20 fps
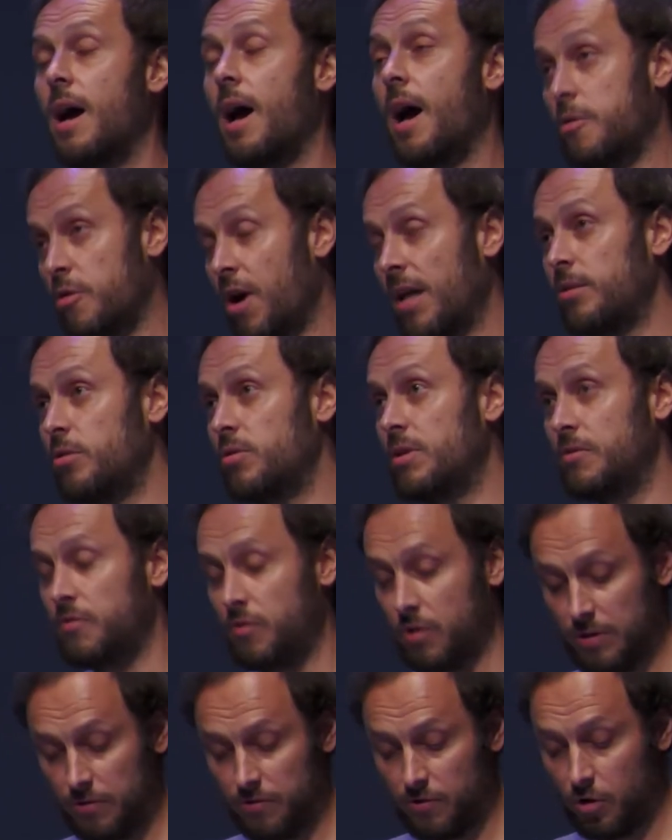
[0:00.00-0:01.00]
a rather
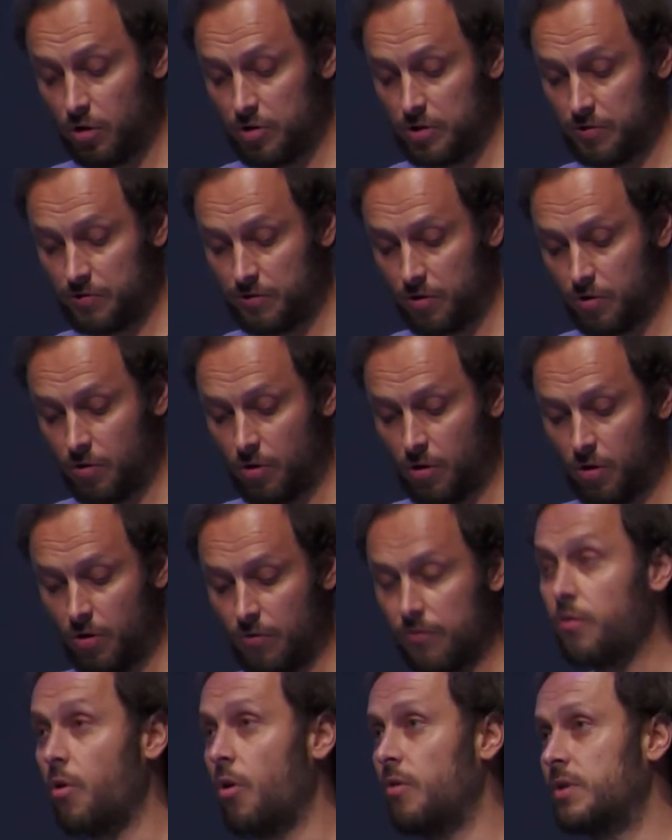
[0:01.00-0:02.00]
different philosopher
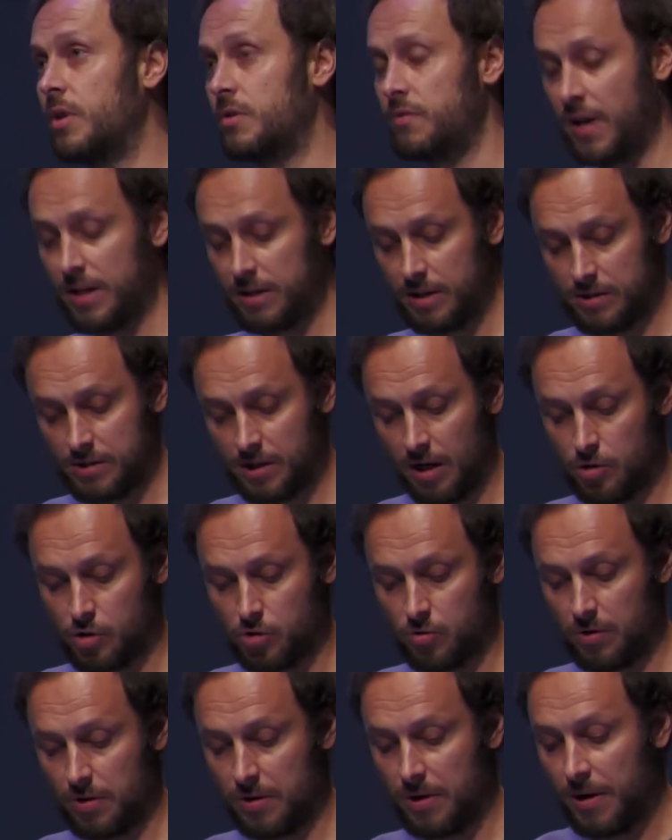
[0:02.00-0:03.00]
of, of the twentieth
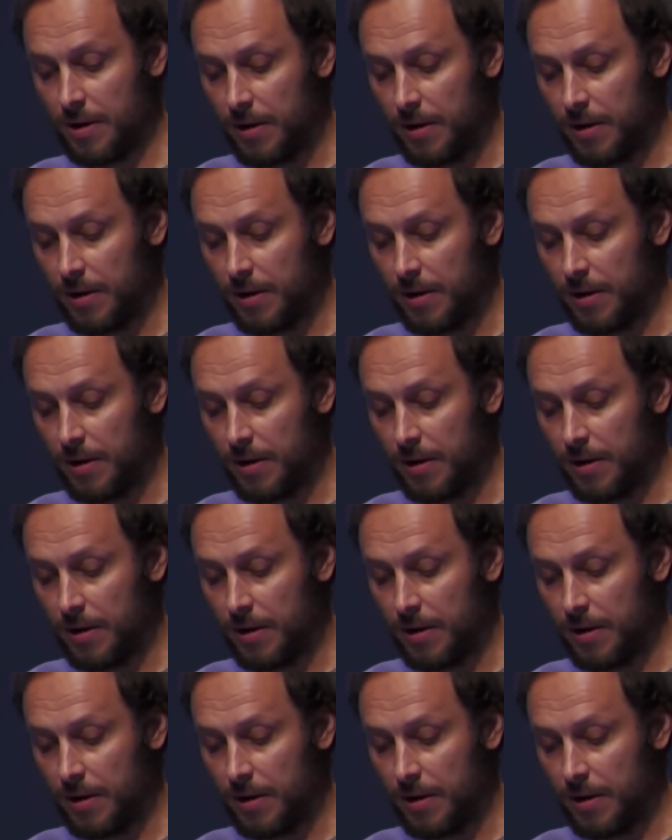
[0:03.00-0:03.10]
century.